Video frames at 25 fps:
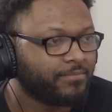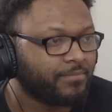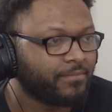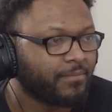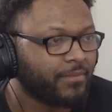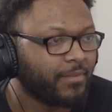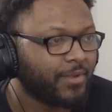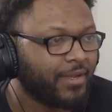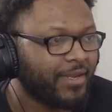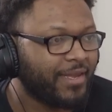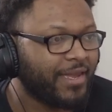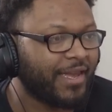
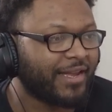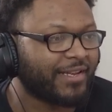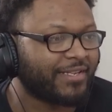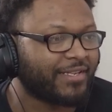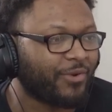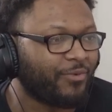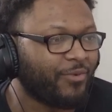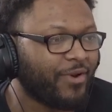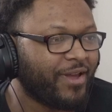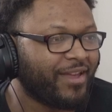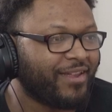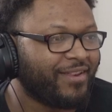Jeffrey
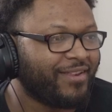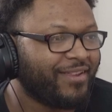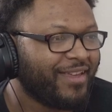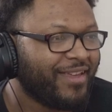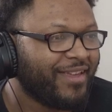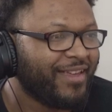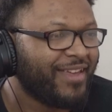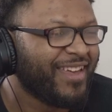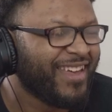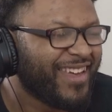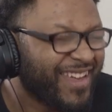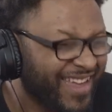has to
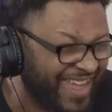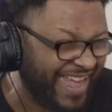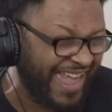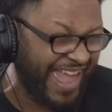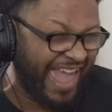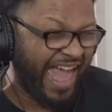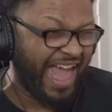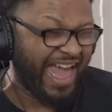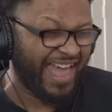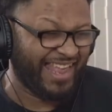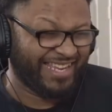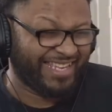win. What?
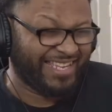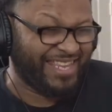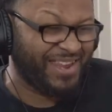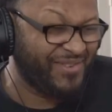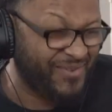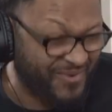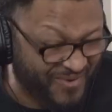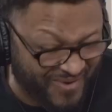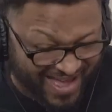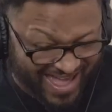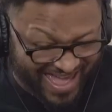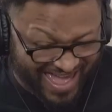
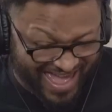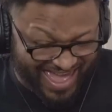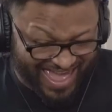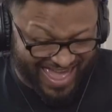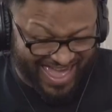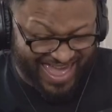Yeah, he only gets